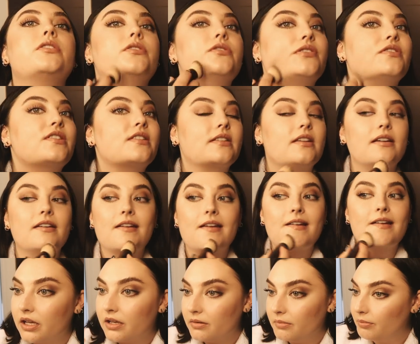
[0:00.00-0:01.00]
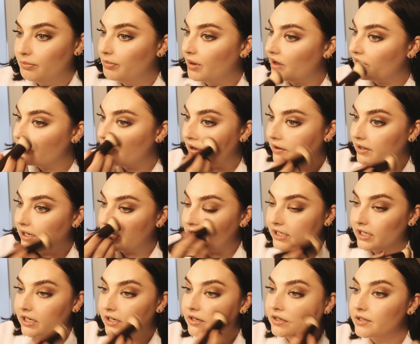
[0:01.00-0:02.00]
and just like kind of buff out
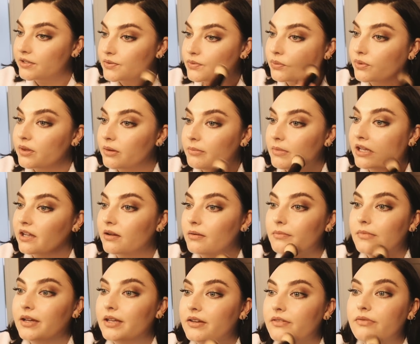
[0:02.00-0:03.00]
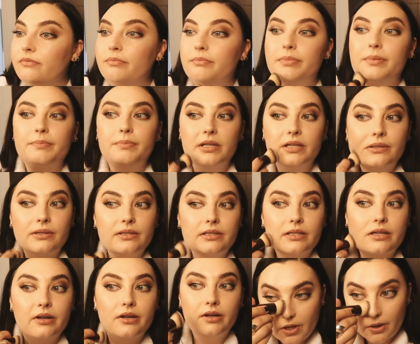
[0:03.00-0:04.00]
any areas where the makeup might have built.